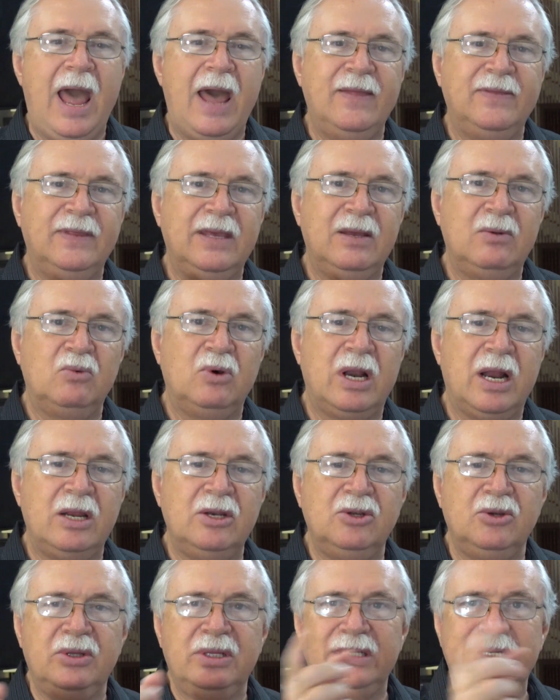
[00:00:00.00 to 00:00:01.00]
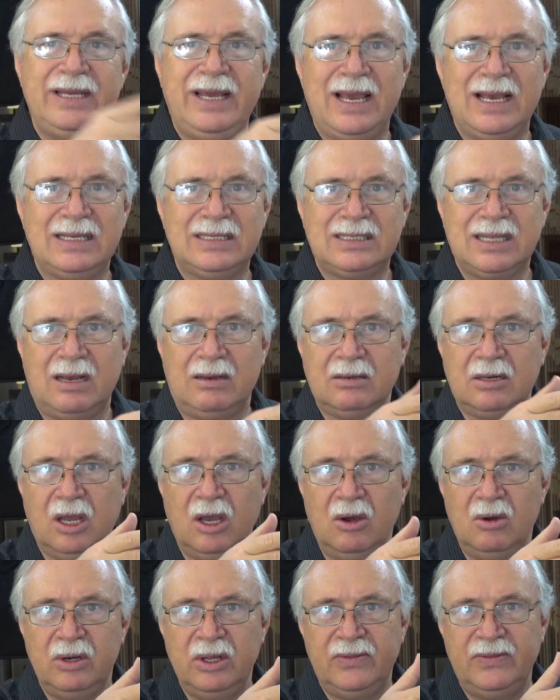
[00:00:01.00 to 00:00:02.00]
And then when I do the D S L
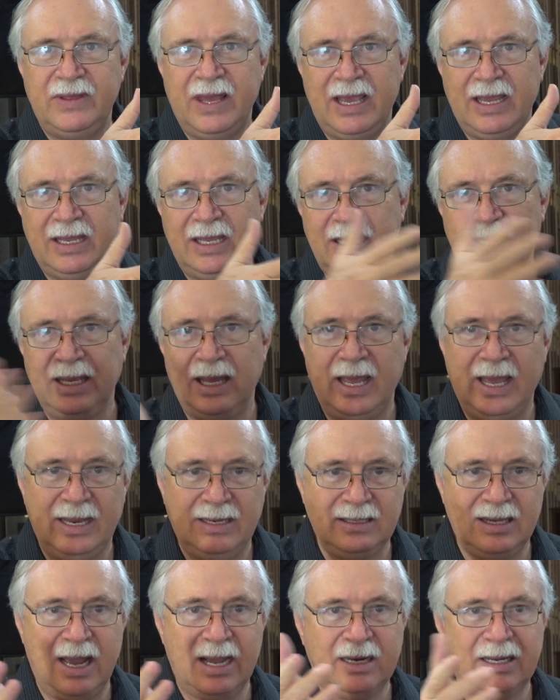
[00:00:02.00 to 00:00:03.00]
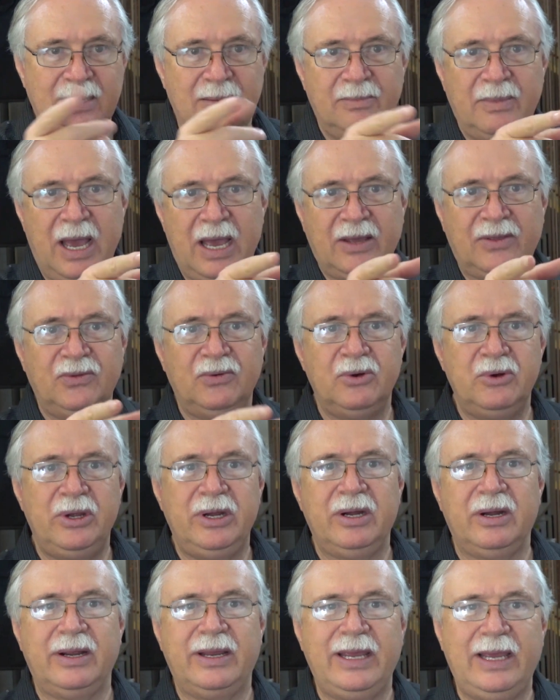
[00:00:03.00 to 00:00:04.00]
coda thingy and I come back through
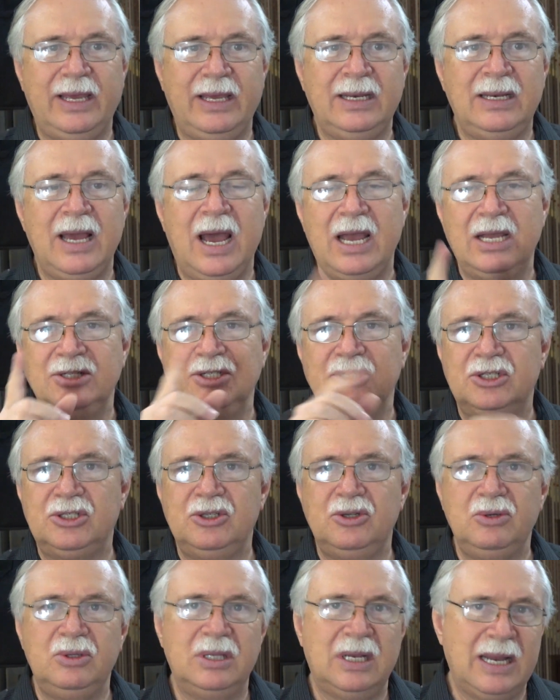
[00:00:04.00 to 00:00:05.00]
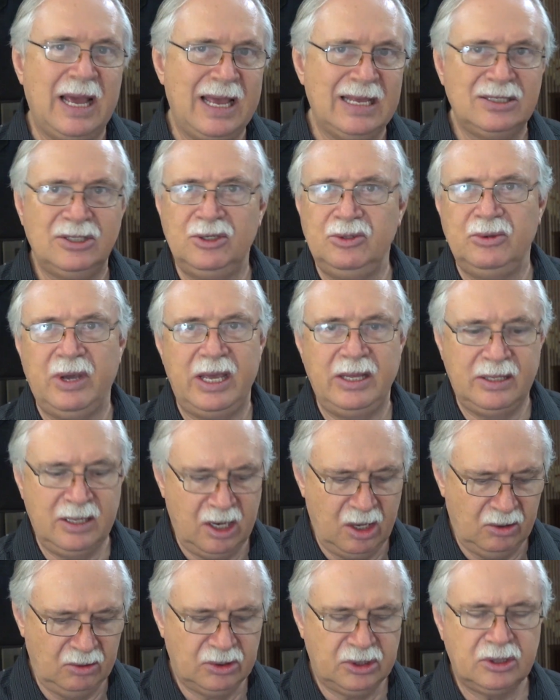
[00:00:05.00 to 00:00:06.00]
here again, I just do the last two eighth
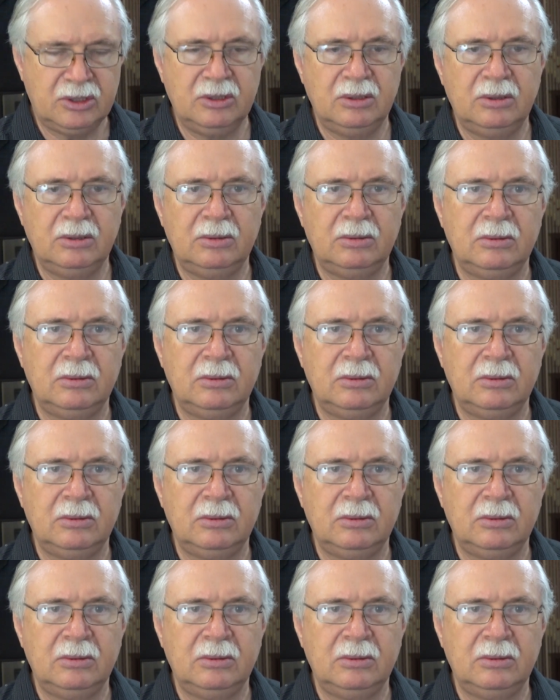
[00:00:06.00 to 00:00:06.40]
notes.